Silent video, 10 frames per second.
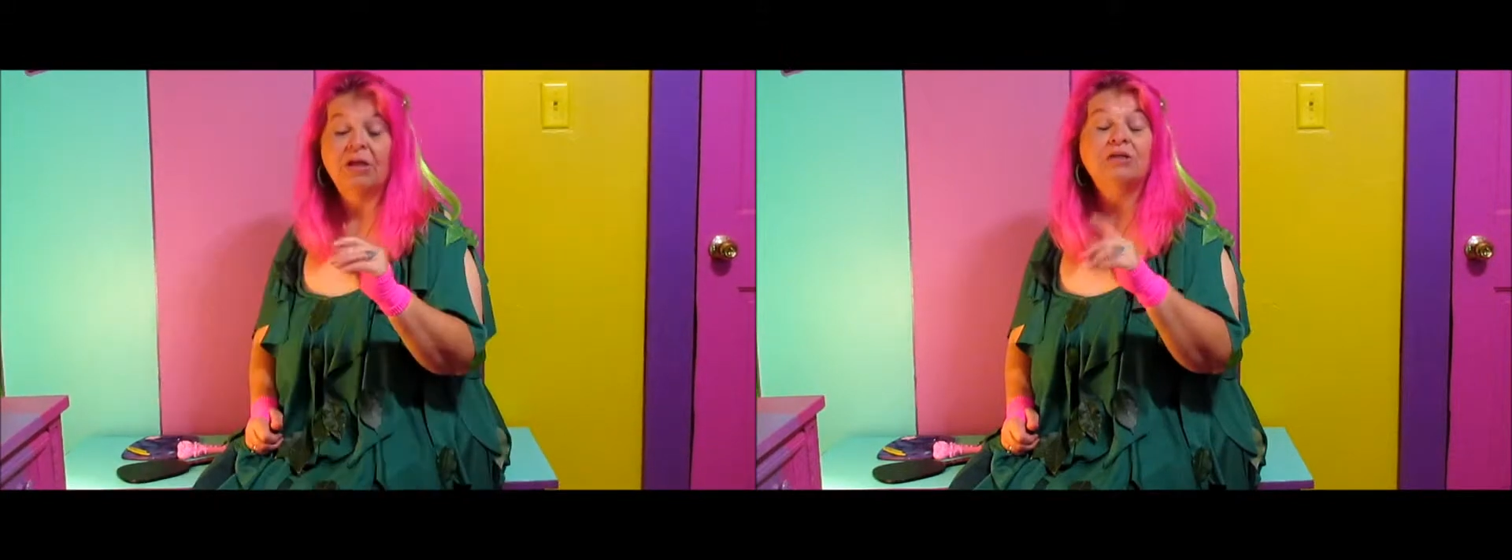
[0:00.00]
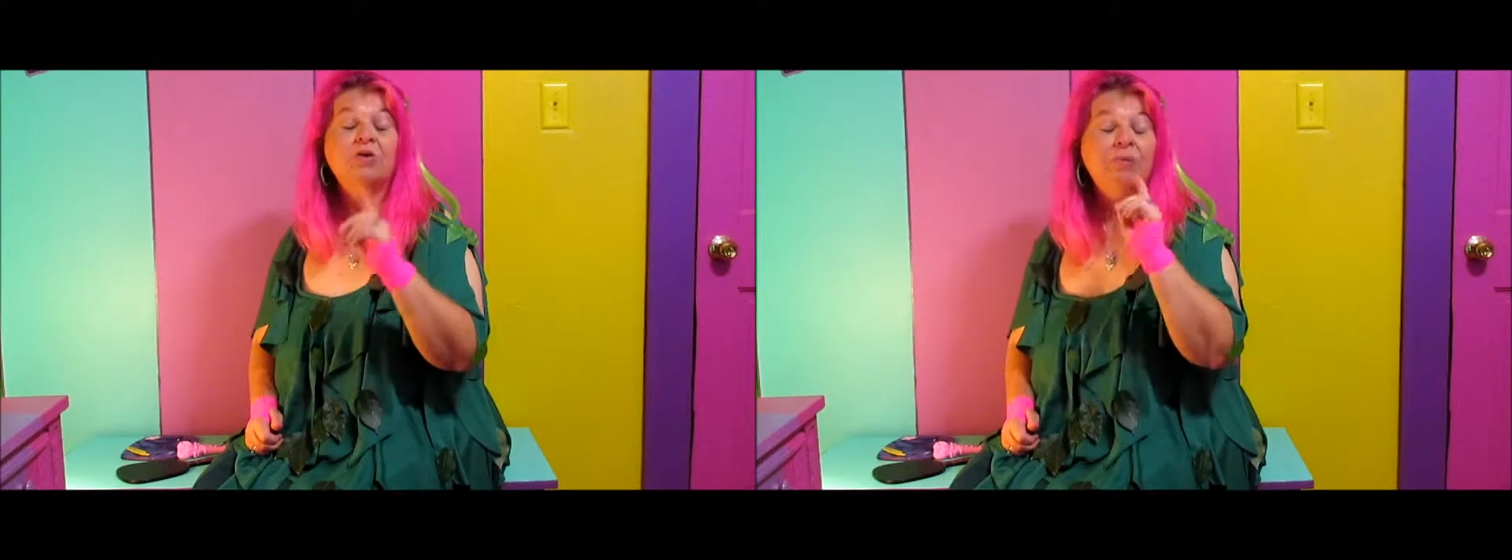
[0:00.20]

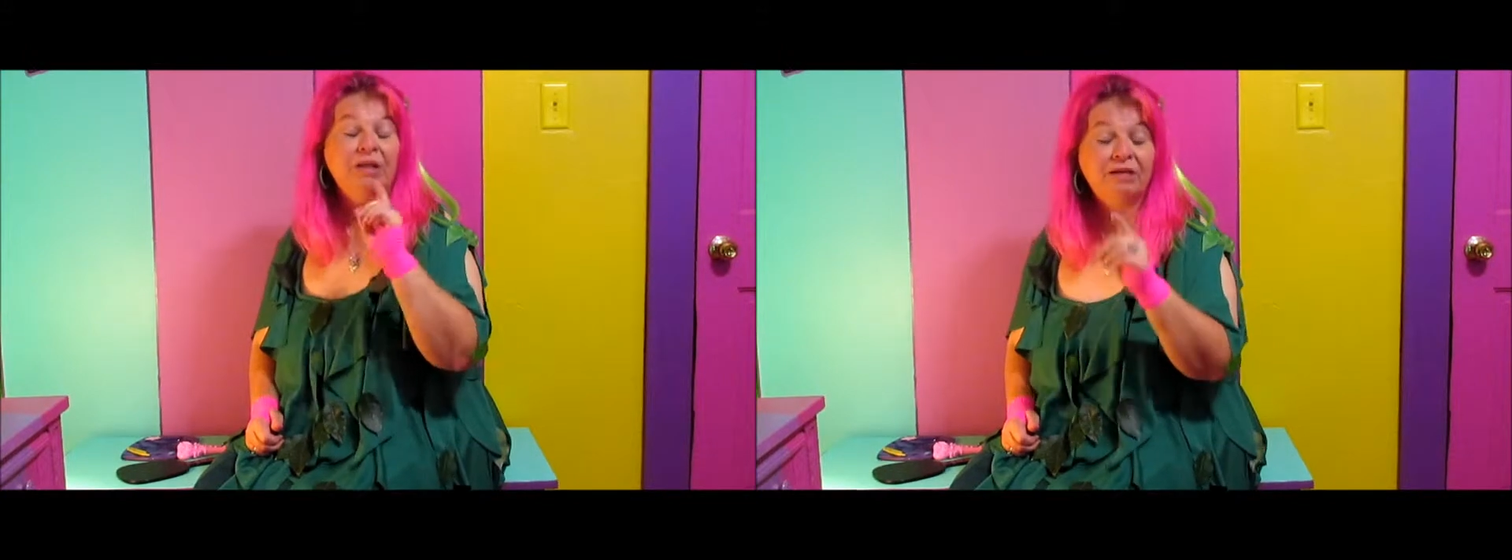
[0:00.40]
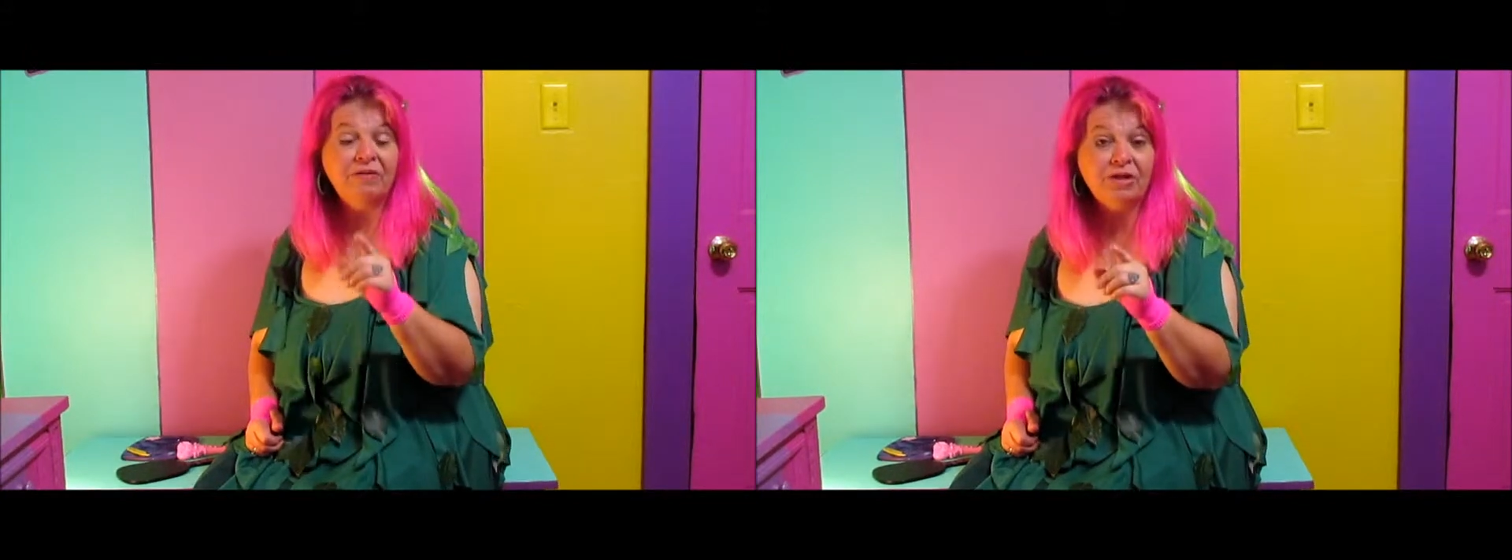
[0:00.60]
So
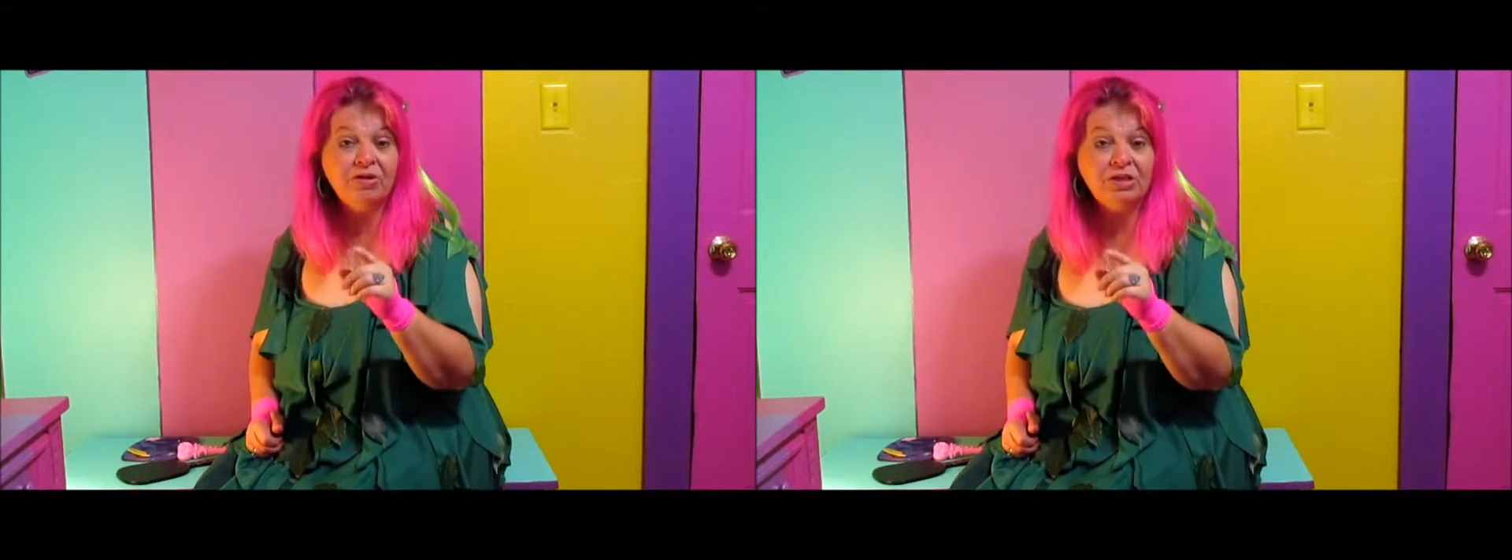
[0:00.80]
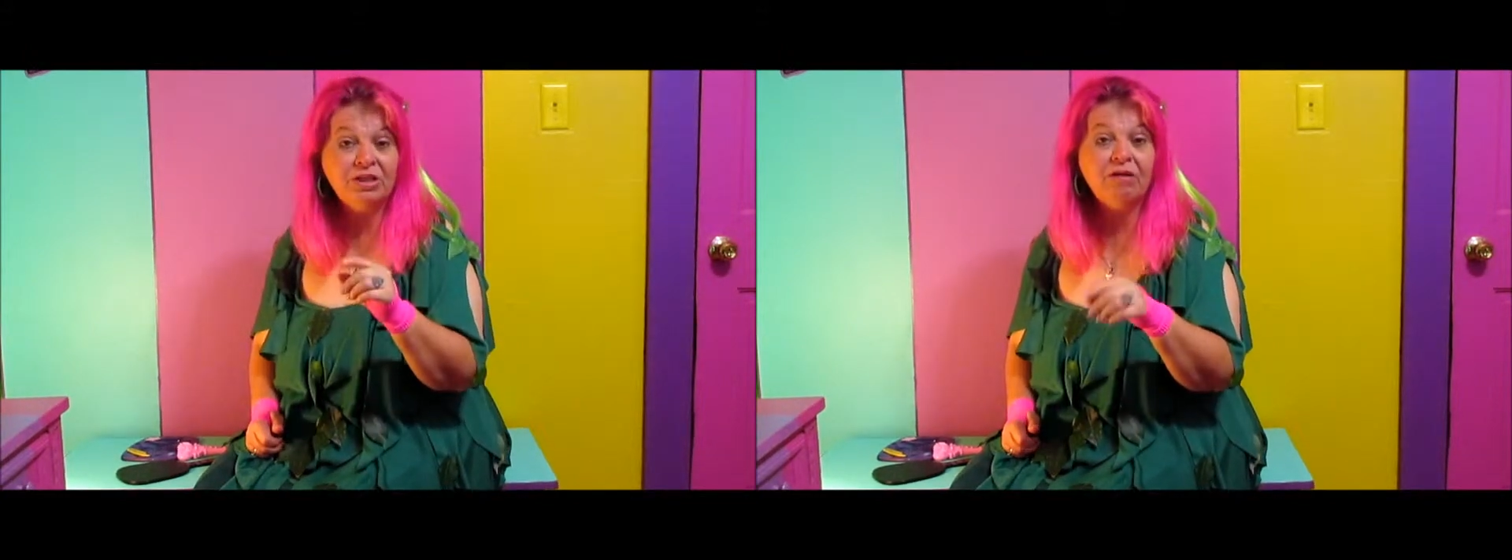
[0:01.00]
believing in
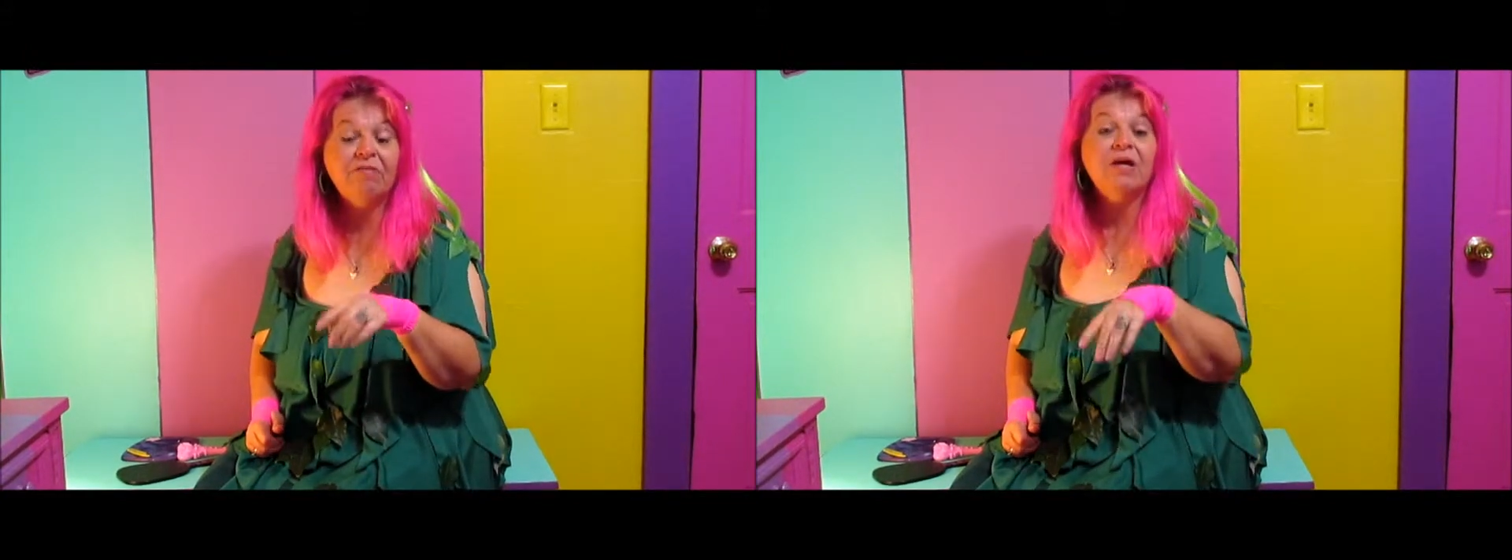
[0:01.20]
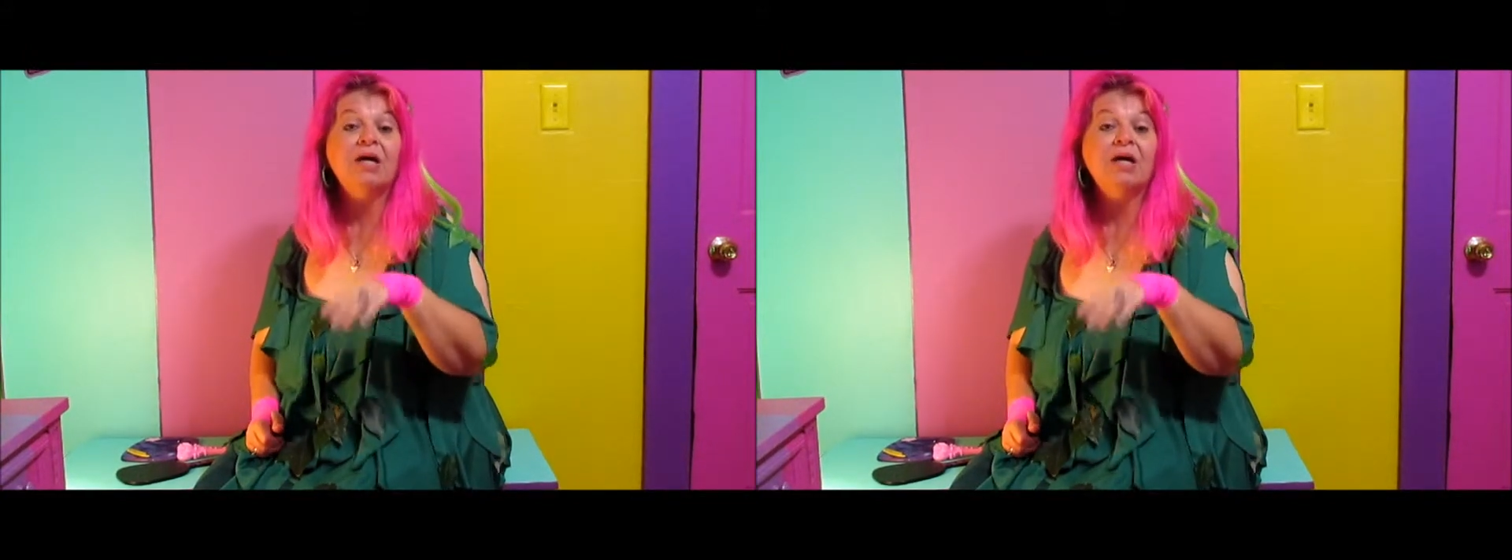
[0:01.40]
yourself